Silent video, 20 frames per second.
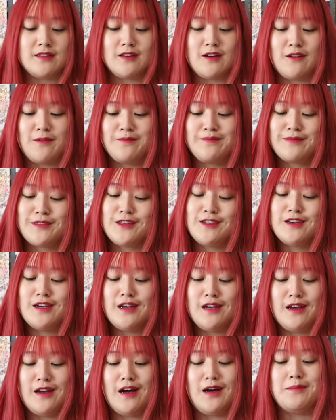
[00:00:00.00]
So
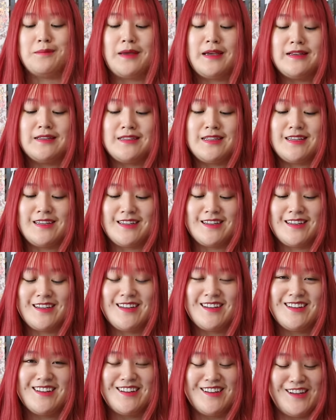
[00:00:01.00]
amazing
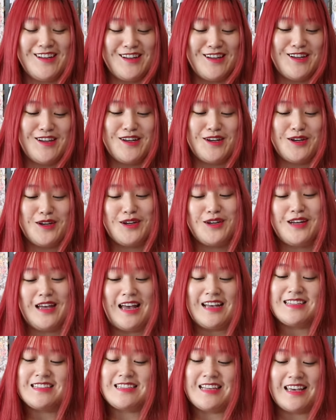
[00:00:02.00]

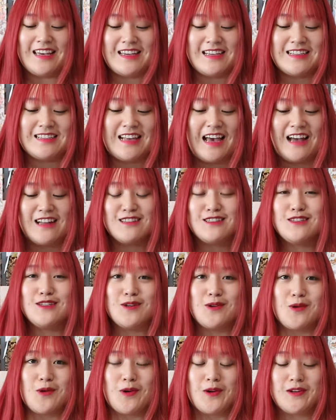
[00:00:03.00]
essays at
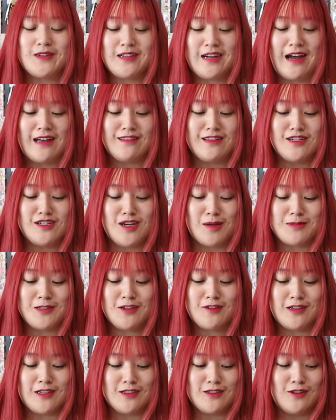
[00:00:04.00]
Dior at the Shops at
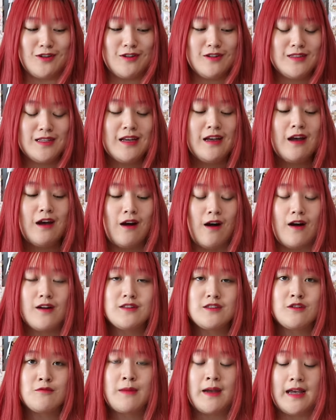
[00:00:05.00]
Crystals.
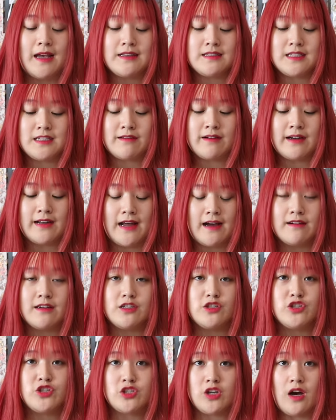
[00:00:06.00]
Also, my essay right now
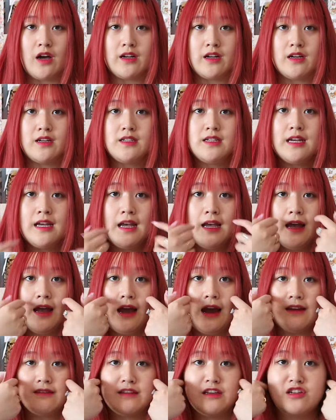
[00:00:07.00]
is Shauna
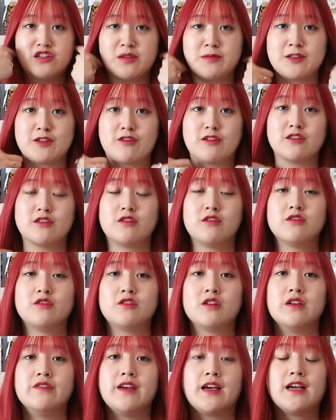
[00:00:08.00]
at the Shops at Crystals.
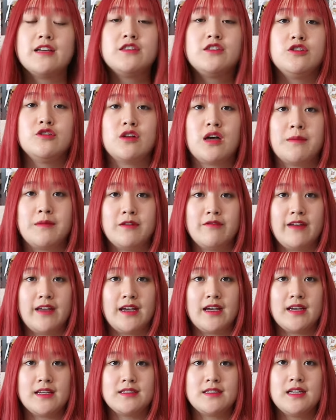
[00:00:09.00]
So if you guys do come to
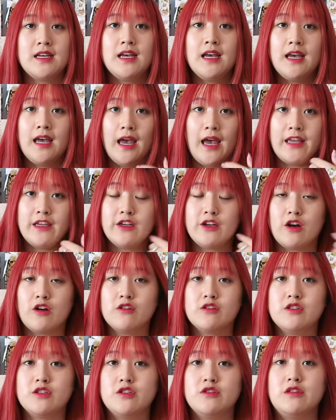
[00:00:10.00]
Vegas and you go
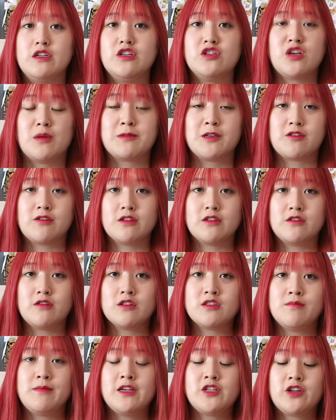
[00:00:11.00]
to the Shops at
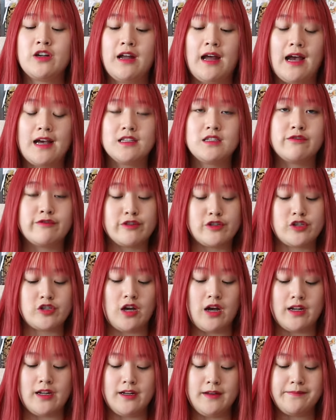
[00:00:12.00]
Crystals, make sure to ask for
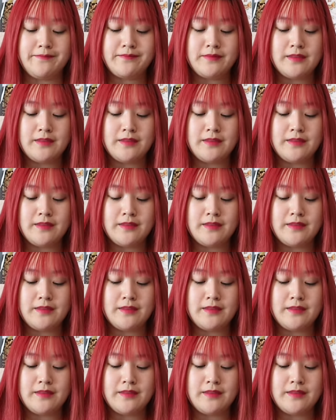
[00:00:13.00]
Shauna.